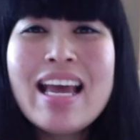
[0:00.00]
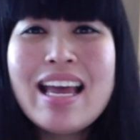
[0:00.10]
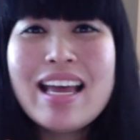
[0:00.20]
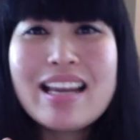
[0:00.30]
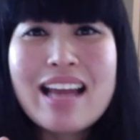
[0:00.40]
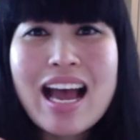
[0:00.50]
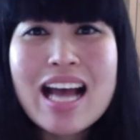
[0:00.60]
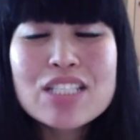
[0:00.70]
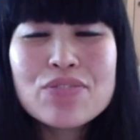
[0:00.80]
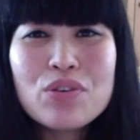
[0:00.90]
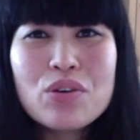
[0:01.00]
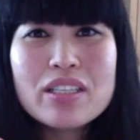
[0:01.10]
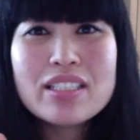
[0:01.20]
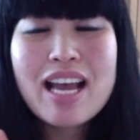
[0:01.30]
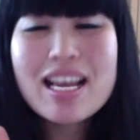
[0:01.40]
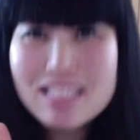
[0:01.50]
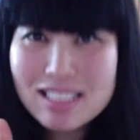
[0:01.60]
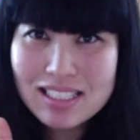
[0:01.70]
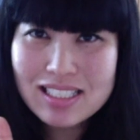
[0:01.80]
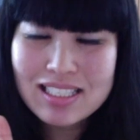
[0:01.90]
And as for
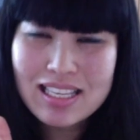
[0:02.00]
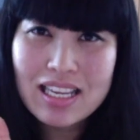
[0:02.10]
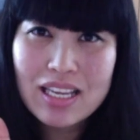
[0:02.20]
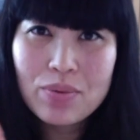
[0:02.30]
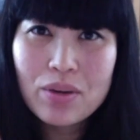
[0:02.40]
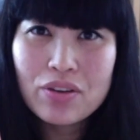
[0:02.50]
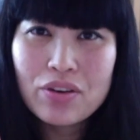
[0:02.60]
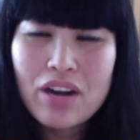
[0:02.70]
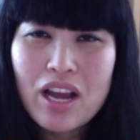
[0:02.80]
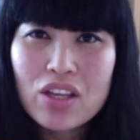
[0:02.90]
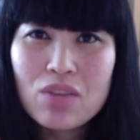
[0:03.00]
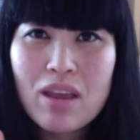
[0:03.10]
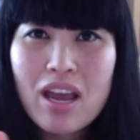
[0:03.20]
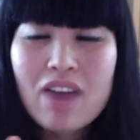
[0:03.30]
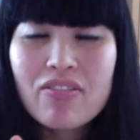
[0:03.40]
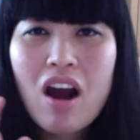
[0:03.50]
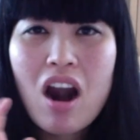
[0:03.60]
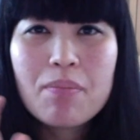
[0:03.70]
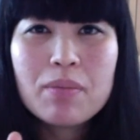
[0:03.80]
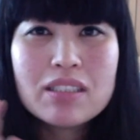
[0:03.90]
testing to see whether or not you may have
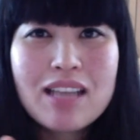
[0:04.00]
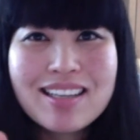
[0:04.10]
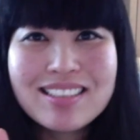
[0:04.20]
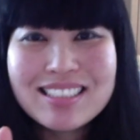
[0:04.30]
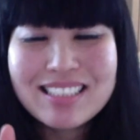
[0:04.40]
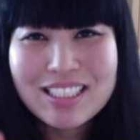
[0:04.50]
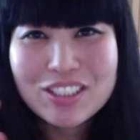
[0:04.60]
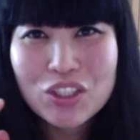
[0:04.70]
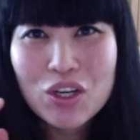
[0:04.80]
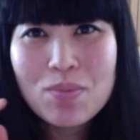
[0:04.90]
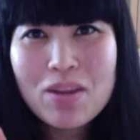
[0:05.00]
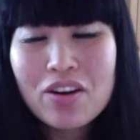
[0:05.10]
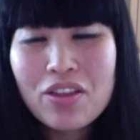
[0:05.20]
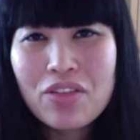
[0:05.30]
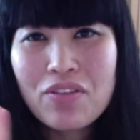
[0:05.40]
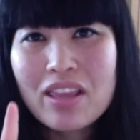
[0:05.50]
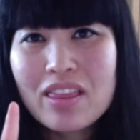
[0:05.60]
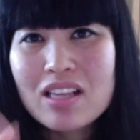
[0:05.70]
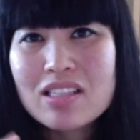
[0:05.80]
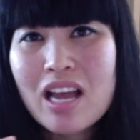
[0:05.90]
carpal tunnel syndrome, there are 3
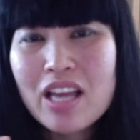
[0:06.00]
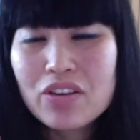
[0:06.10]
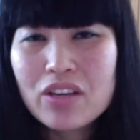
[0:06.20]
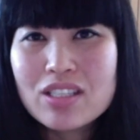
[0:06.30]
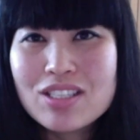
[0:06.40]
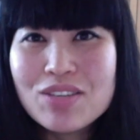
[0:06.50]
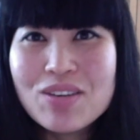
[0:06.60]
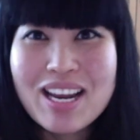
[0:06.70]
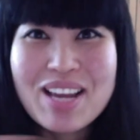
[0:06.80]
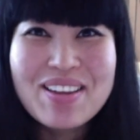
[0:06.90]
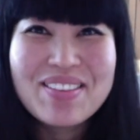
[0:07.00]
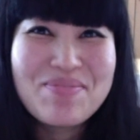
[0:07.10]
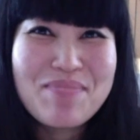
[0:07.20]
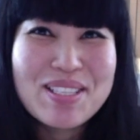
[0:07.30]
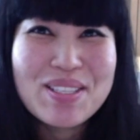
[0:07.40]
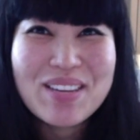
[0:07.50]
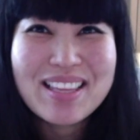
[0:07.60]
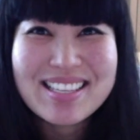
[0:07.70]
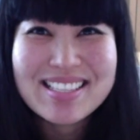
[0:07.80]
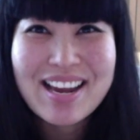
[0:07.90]
things that you can do, and I've been
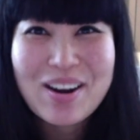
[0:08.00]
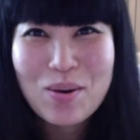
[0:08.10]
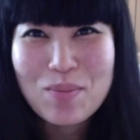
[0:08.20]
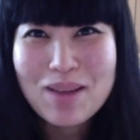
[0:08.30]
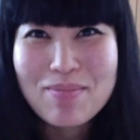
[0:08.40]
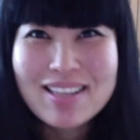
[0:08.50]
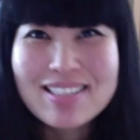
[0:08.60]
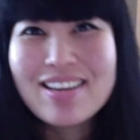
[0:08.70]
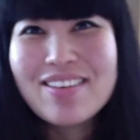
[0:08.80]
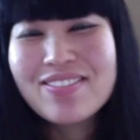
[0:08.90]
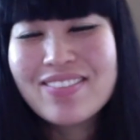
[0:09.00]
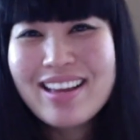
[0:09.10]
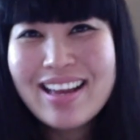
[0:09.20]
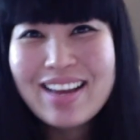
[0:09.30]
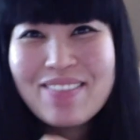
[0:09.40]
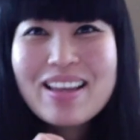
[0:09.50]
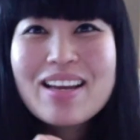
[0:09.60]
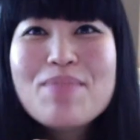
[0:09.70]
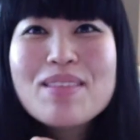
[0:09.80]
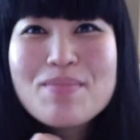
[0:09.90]
doing this at home by myself. I wake
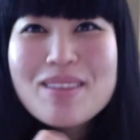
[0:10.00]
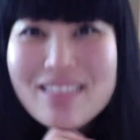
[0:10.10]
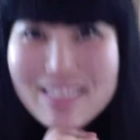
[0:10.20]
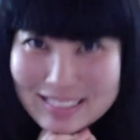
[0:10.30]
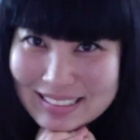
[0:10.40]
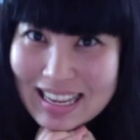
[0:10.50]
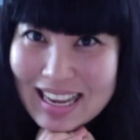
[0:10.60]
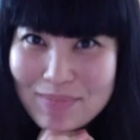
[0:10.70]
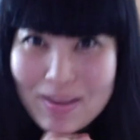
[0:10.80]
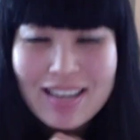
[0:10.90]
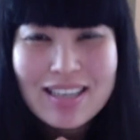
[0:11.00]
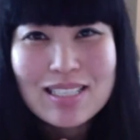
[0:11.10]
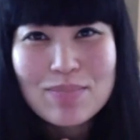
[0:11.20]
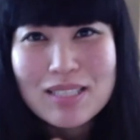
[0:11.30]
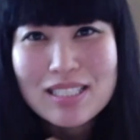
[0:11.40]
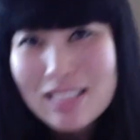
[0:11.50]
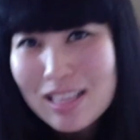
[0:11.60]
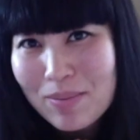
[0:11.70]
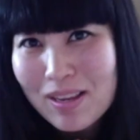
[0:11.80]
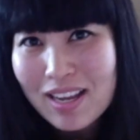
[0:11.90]
up in the middle of the night, my husband's
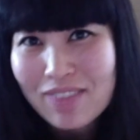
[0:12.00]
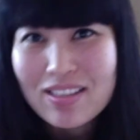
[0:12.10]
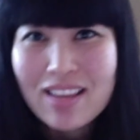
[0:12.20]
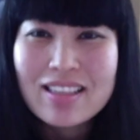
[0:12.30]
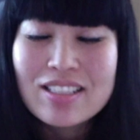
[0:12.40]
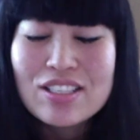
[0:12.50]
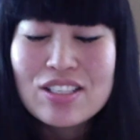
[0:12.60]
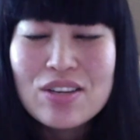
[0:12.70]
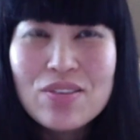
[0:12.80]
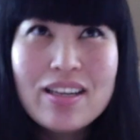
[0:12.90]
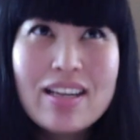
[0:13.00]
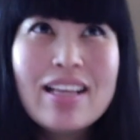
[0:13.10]
sleeping, I have nothing to do, and